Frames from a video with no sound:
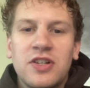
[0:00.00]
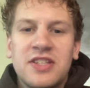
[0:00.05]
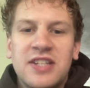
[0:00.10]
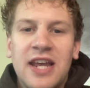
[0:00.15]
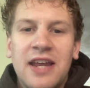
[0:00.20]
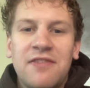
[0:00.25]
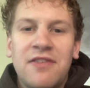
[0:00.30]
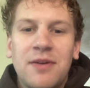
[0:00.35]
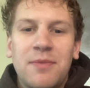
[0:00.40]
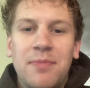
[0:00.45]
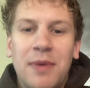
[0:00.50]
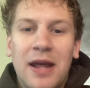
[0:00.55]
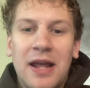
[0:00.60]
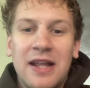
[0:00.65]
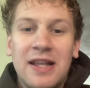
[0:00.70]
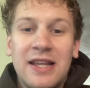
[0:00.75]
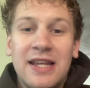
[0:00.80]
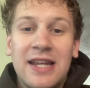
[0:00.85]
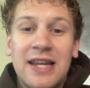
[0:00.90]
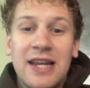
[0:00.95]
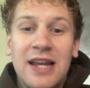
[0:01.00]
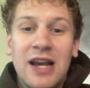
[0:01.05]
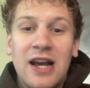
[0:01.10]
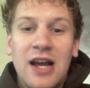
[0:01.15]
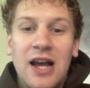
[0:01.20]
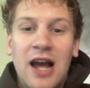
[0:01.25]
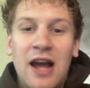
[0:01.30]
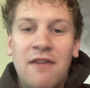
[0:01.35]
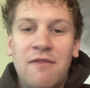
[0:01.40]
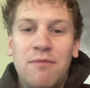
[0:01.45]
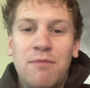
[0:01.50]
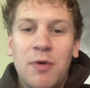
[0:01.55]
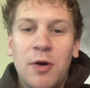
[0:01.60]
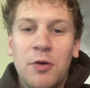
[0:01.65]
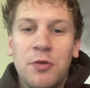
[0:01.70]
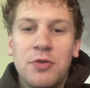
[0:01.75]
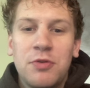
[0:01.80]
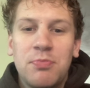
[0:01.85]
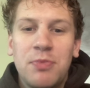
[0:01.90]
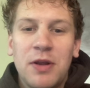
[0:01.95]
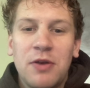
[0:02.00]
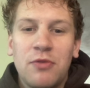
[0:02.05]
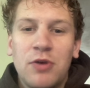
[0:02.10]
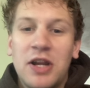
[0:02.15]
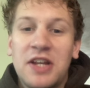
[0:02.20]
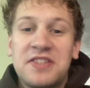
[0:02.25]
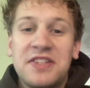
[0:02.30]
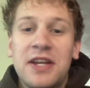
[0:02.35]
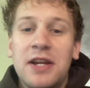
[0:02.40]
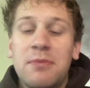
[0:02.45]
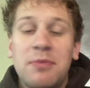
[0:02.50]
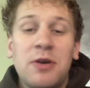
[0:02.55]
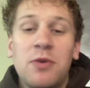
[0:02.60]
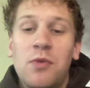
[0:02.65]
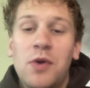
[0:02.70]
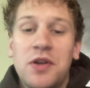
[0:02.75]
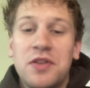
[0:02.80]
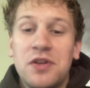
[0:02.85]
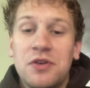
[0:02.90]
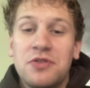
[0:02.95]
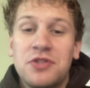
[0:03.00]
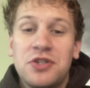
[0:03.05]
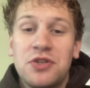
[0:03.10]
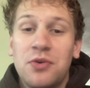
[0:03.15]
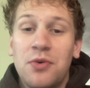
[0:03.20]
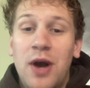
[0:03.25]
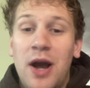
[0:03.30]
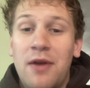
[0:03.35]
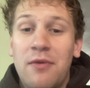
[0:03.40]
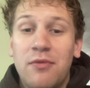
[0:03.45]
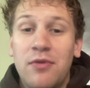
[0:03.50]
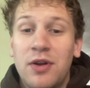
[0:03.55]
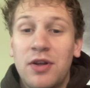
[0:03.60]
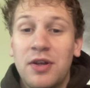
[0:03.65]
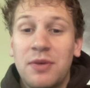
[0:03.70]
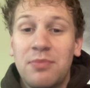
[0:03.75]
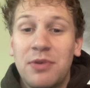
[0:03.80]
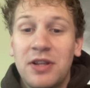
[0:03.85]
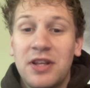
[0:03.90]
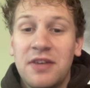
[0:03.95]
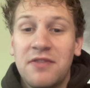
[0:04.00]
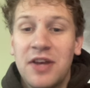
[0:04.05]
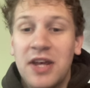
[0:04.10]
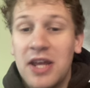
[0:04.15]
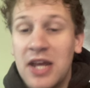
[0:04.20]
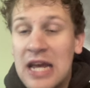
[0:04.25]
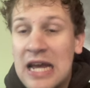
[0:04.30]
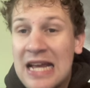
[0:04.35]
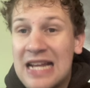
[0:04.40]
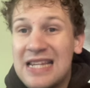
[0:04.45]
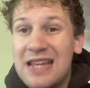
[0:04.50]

David Bailey have both been. It's going to be one of those two. I really believe it.